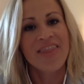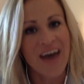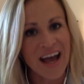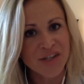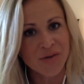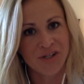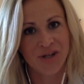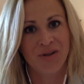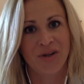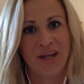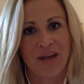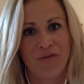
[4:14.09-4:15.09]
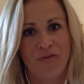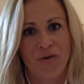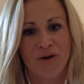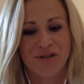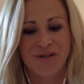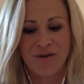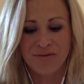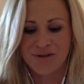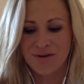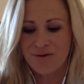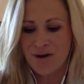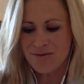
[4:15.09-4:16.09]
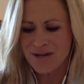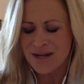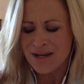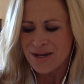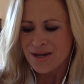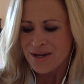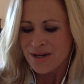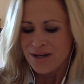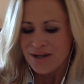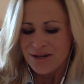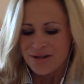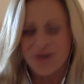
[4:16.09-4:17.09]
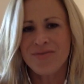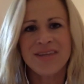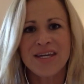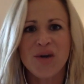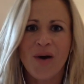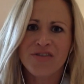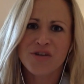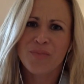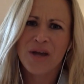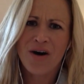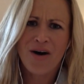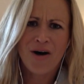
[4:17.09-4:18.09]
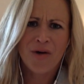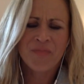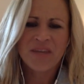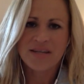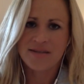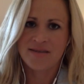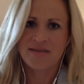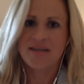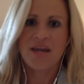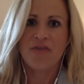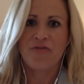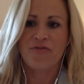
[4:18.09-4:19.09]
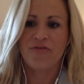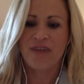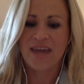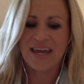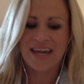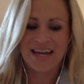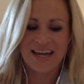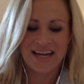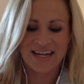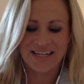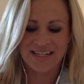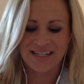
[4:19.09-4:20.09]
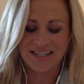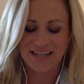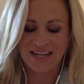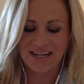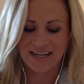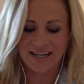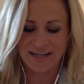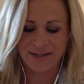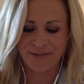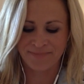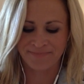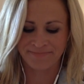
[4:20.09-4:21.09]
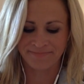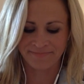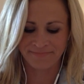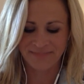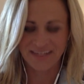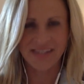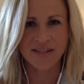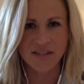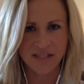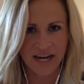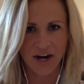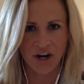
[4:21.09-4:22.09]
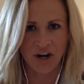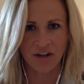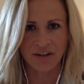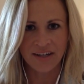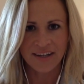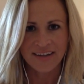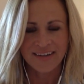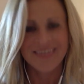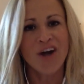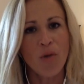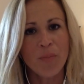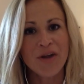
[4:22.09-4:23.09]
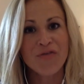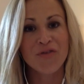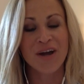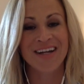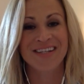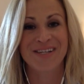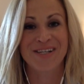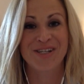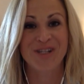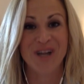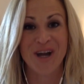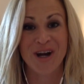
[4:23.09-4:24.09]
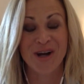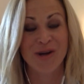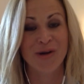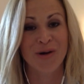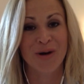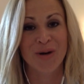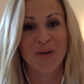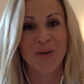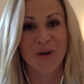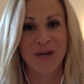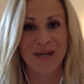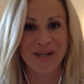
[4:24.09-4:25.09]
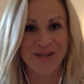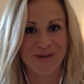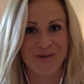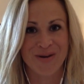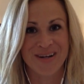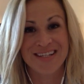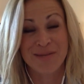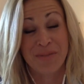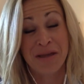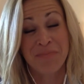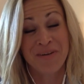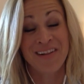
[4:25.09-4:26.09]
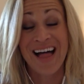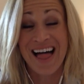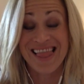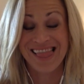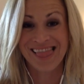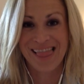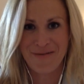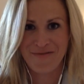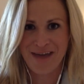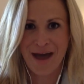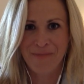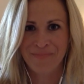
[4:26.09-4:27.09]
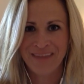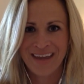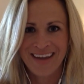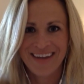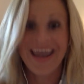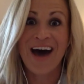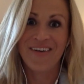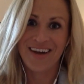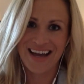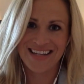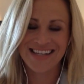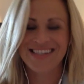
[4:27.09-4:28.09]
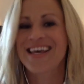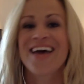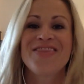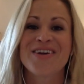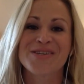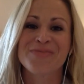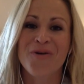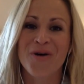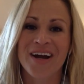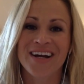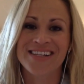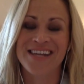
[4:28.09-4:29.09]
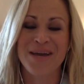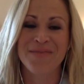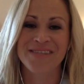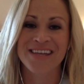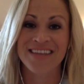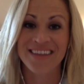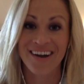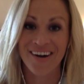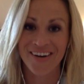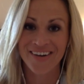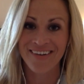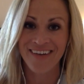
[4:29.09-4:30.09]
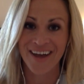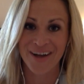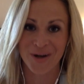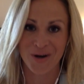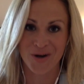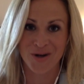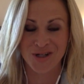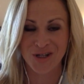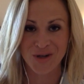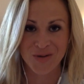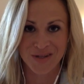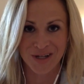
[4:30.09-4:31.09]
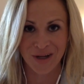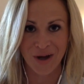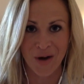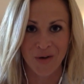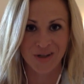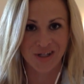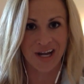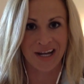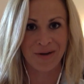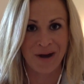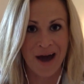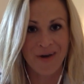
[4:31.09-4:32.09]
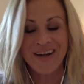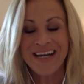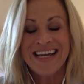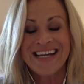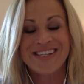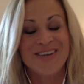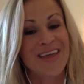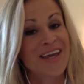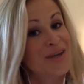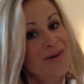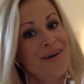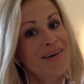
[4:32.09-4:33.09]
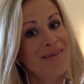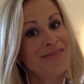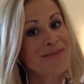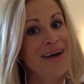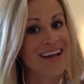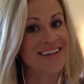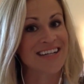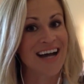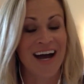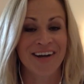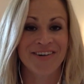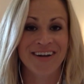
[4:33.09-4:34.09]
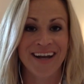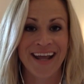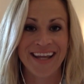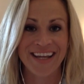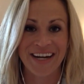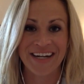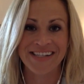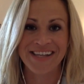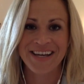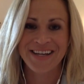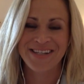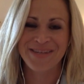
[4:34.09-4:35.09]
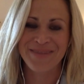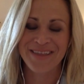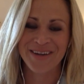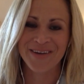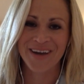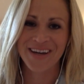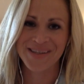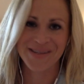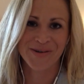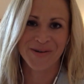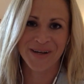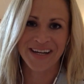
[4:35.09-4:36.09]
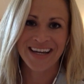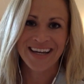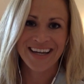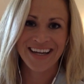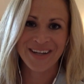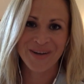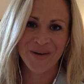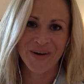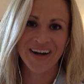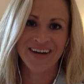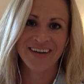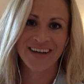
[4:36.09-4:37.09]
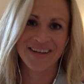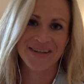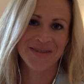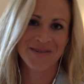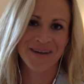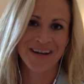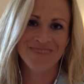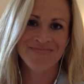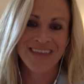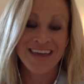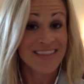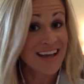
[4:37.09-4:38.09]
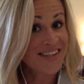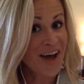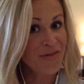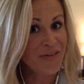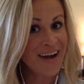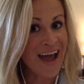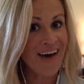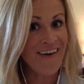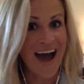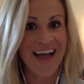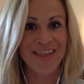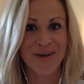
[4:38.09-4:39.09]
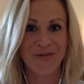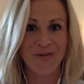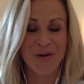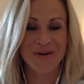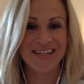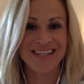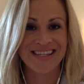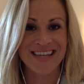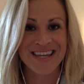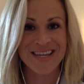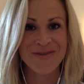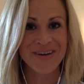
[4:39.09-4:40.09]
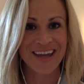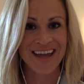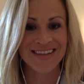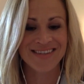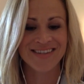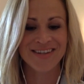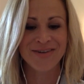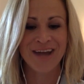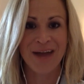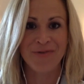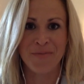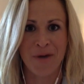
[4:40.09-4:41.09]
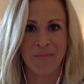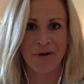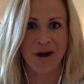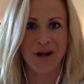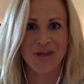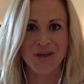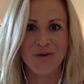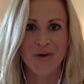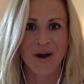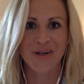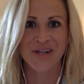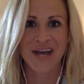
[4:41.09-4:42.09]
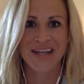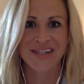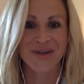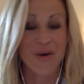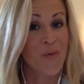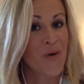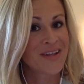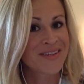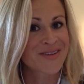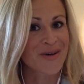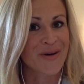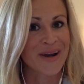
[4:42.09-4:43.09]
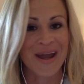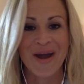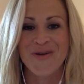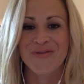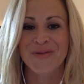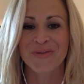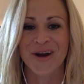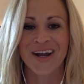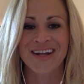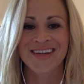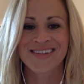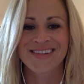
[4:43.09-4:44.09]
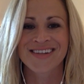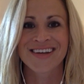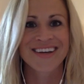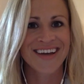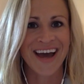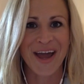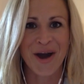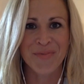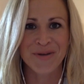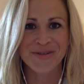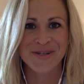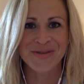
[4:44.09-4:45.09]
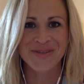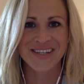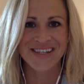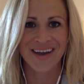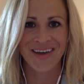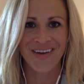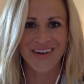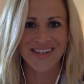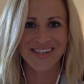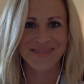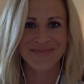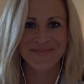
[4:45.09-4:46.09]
That's what you're looking for. So don't think you have to be all stiff and sterile. Don't be afraid to share your quirky stories. People love them. Now, as I said, there's more tips in the article. I encourage you to go check it out so that you don't have to wait 108 years to be the greatest story in your industry. That's all for now. I look forward to seeing you again soon. And remember, you are just one story from greatness. I hope you choose to tell yours.